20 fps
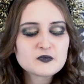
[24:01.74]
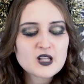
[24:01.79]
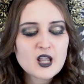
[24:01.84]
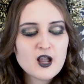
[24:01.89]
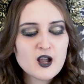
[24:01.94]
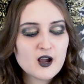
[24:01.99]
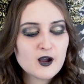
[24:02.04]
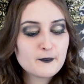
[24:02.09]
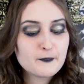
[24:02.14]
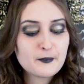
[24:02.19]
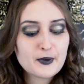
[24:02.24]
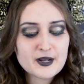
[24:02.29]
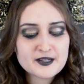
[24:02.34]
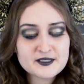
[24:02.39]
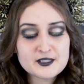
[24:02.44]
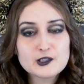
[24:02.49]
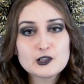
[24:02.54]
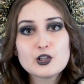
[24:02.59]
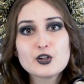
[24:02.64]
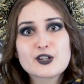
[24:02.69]

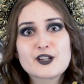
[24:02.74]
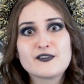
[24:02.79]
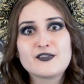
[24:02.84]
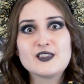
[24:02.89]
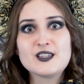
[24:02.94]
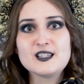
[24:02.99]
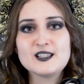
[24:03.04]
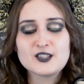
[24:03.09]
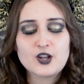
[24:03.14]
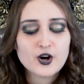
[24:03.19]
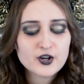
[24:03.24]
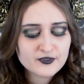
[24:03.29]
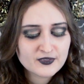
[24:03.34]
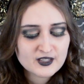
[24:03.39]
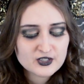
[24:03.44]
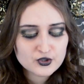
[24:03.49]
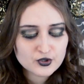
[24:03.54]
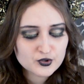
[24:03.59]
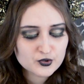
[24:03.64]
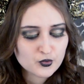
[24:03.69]
But look at these, aren't they
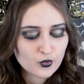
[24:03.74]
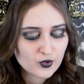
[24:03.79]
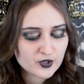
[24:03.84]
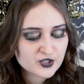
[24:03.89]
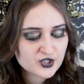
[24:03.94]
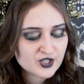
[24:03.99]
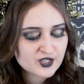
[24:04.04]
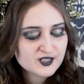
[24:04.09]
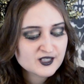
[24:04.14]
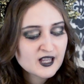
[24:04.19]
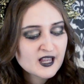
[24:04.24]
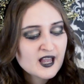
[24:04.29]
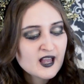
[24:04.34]
just gorgeous?